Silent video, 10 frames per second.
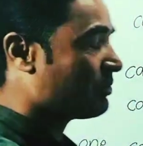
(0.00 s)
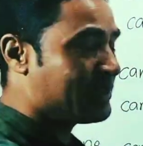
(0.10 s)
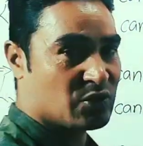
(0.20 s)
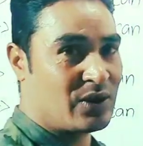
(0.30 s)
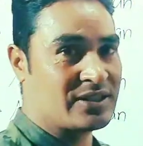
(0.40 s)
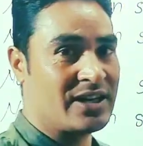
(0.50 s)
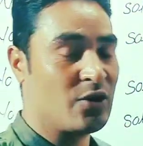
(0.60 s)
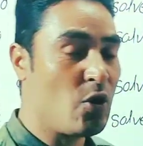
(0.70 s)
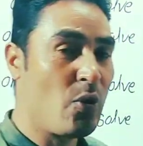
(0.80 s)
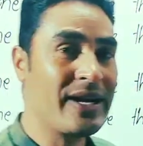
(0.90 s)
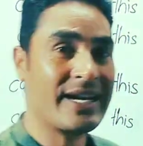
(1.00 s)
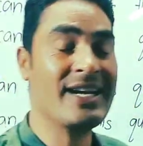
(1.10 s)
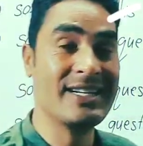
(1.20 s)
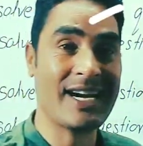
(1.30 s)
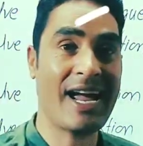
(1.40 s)
this question. No one
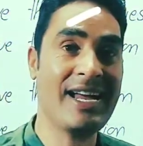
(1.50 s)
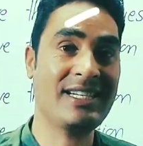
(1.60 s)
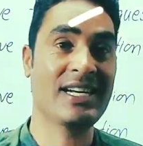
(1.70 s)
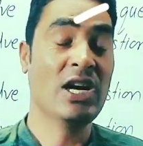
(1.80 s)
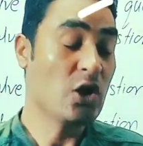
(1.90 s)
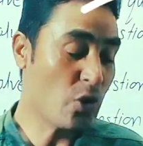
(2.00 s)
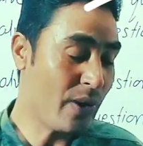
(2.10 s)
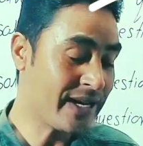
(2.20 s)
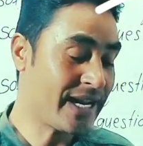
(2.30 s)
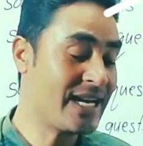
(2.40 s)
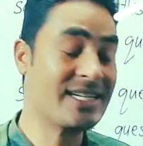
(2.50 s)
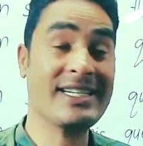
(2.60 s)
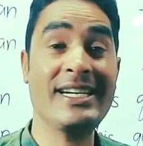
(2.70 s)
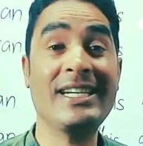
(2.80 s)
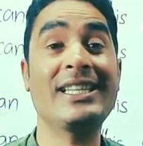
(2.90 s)
can write, no one can
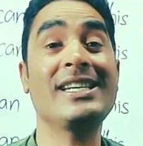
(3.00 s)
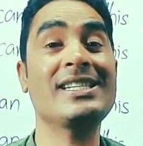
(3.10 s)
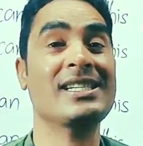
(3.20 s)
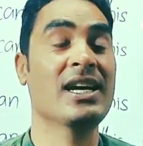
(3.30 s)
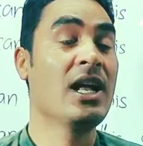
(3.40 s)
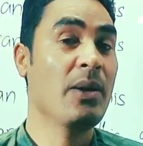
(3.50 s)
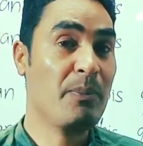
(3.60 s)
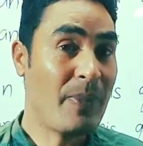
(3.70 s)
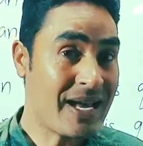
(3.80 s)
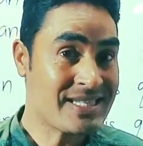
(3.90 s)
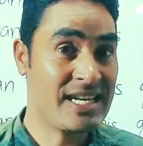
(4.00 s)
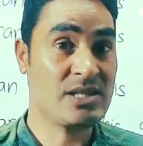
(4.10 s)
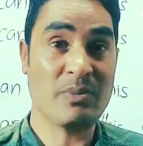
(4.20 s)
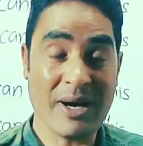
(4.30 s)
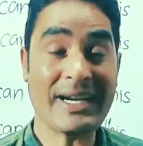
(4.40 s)
read this
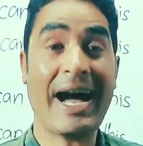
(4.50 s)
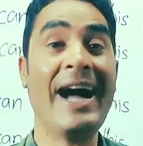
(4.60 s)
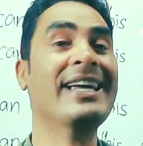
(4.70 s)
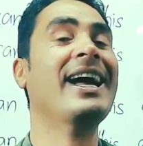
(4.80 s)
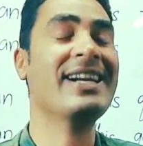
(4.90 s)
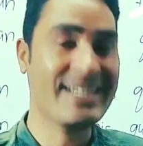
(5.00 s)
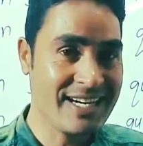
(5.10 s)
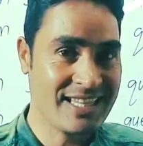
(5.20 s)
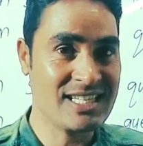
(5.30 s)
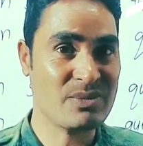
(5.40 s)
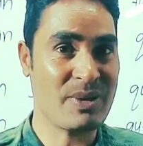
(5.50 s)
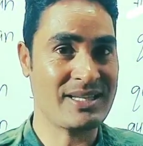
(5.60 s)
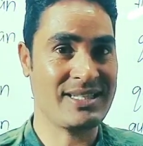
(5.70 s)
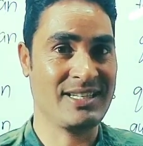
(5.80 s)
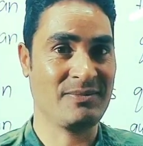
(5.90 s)
passage but I can read this
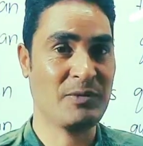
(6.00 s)
passage.